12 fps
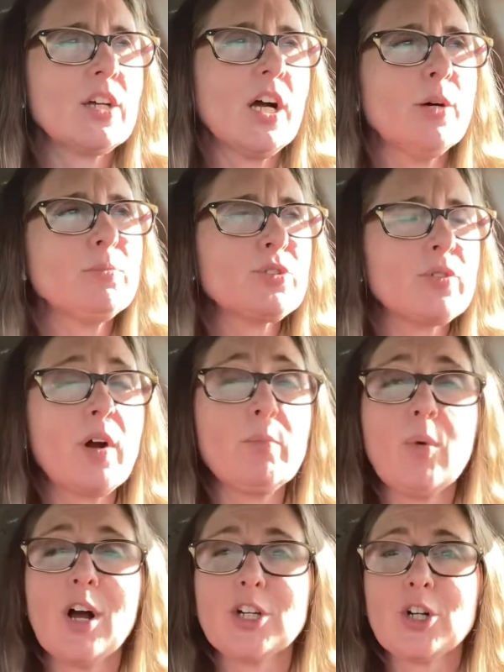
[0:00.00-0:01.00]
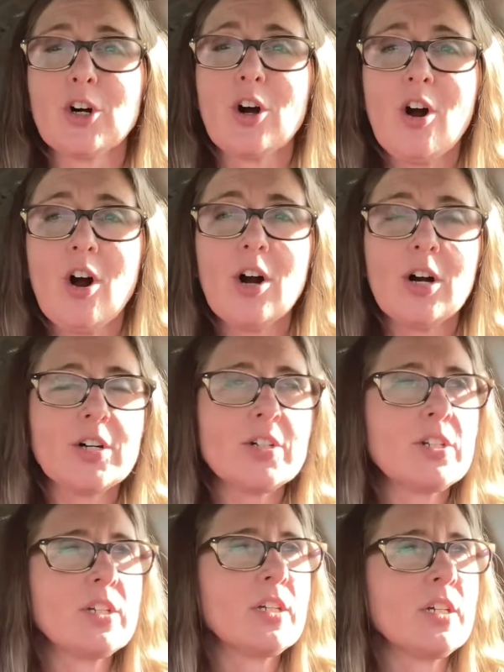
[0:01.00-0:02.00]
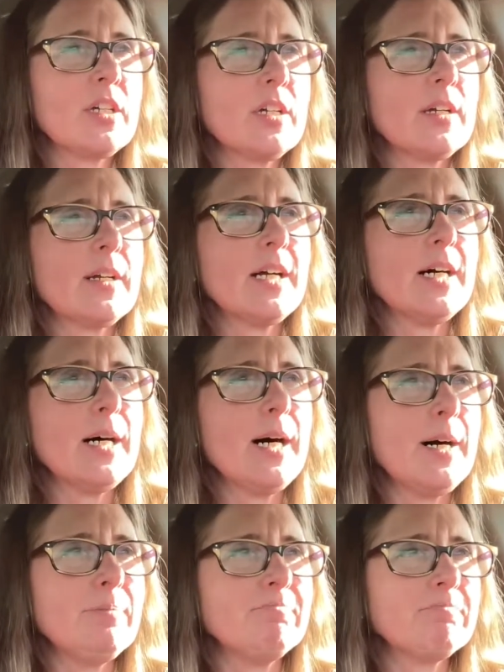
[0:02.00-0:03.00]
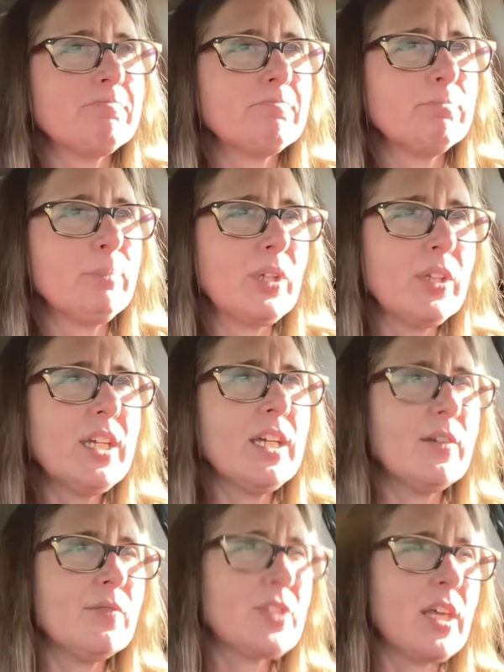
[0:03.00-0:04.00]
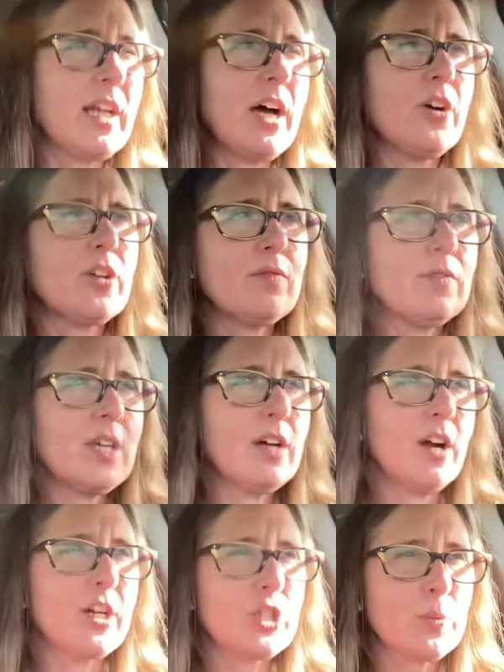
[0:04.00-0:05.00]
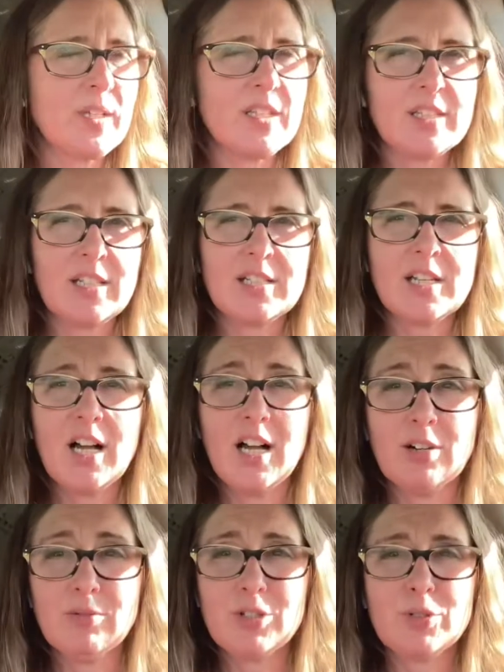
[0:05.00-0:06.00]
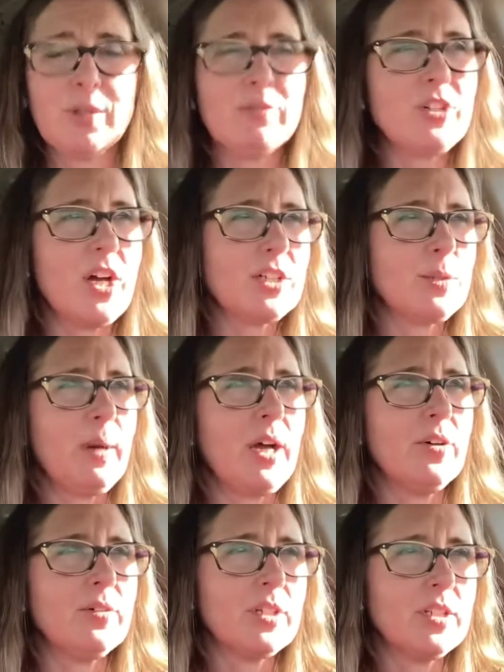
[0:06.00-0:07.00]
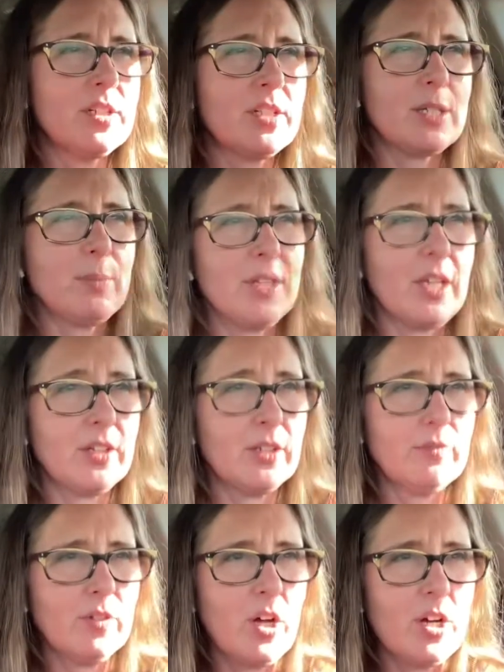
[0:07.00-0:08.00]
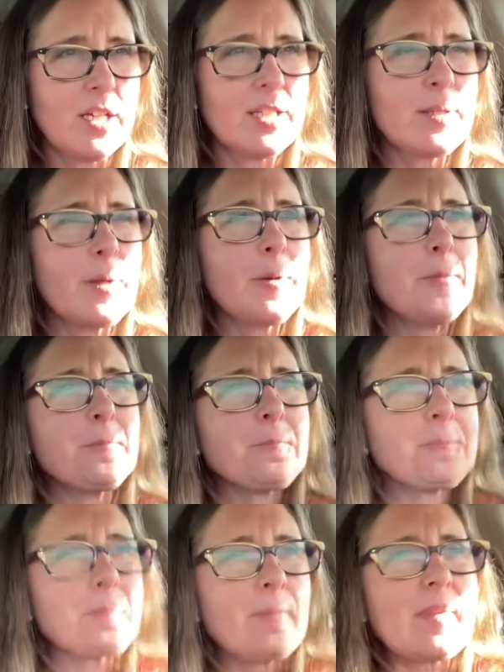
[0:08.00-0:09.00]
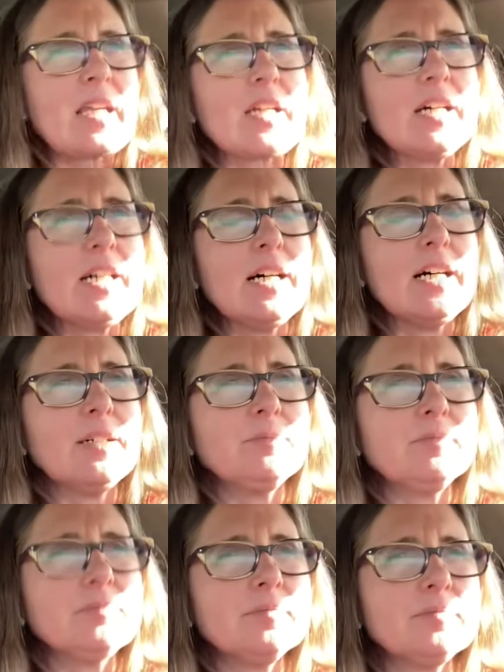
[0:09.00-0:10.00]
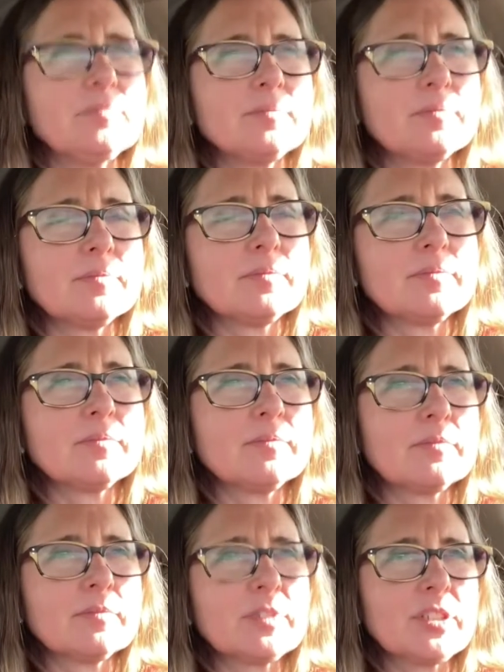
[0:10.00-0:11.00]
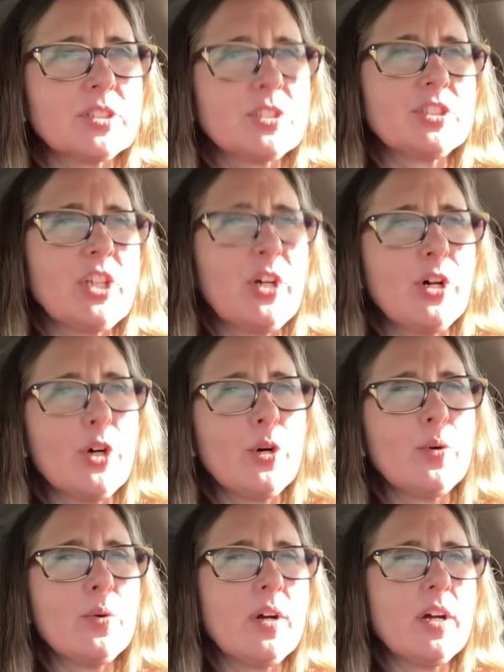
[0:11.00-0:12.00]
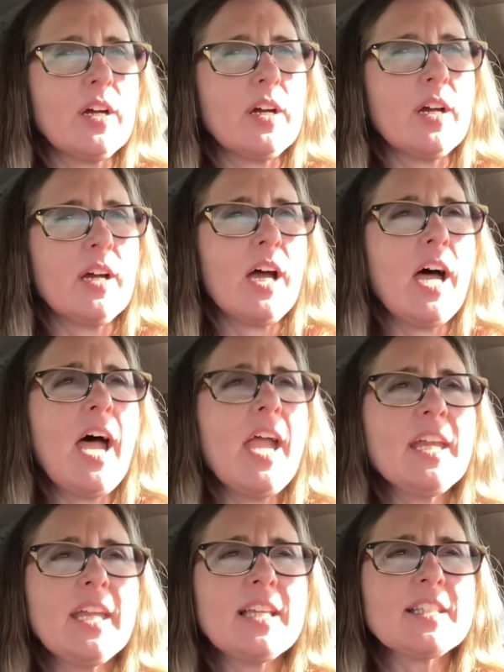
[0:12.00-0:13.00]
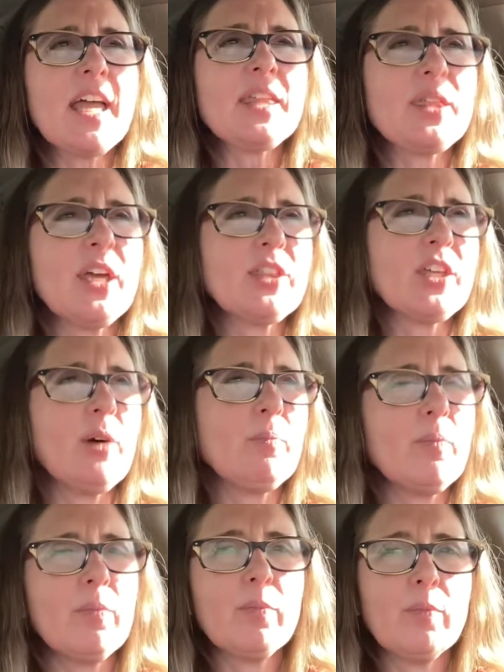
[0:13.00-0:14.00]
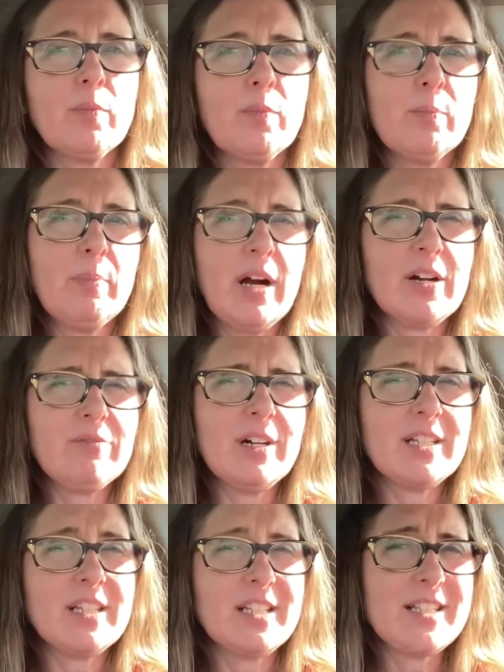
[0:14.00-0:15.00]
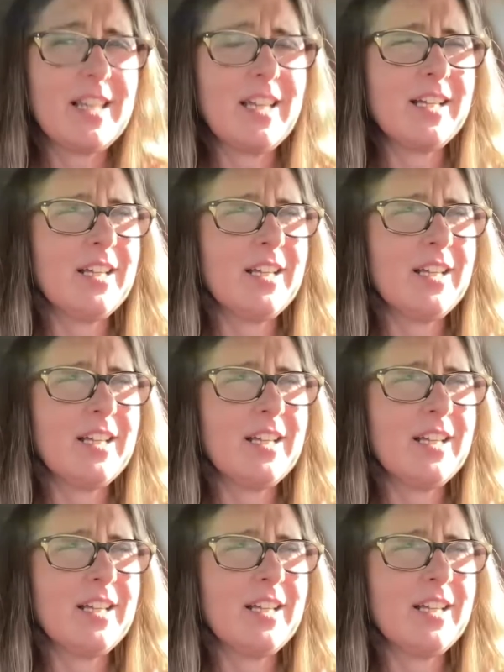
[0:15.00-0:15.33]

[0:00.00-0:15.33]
comes from what your heart um, believes. That out of the heart speaks the tongue, which we've talked about in some of the other vlogs. Um, so I guess I think that part of what he's saying